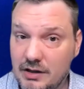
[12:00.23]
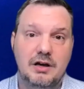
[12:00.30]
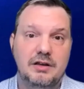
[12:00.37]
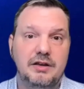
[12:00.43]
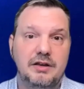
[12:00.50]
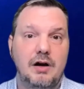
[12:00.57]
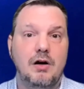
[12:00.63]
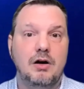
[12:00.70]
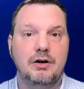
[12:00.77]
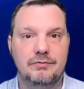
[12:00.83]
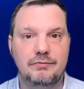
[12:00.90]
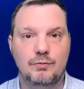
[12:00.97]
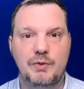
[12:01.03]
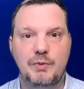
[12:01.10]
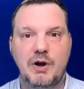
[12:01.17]
There are
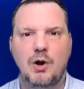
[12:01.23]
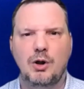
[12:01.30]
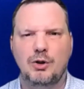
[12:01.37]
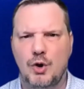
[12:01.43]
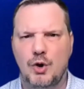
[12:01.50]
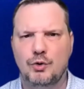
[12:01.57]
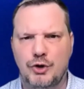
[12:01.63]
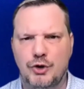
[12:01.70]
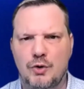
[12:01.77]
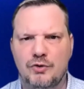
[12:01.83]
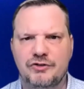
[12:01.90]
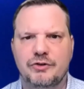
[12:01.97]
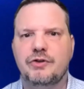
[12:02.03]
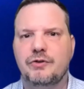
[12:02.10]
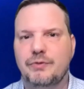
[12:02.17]
what we call known knowns
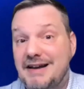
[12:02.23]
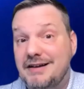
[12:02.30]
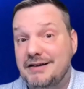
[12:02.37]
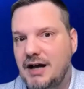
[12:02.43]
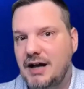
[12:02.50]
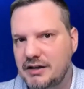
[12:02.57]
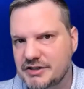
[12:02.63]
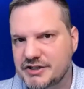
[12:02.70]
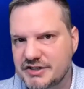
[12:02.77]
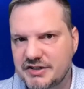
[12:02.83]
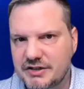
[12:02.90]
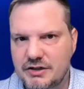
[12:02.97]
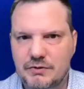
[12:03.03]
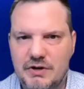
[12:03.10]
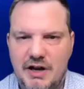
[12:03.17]
or threat intelligence
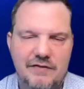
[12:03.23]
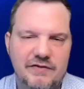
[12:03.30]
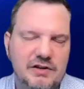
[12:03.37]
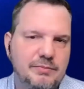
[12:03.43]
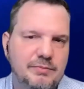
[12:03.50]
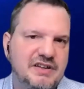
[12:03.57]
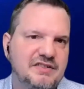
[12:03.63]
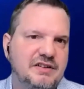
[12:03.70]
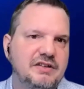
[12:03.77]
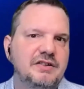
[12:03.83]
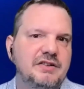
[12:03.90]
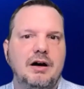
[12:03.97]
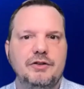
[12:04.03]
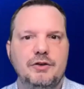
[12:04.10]
that you would have in the business.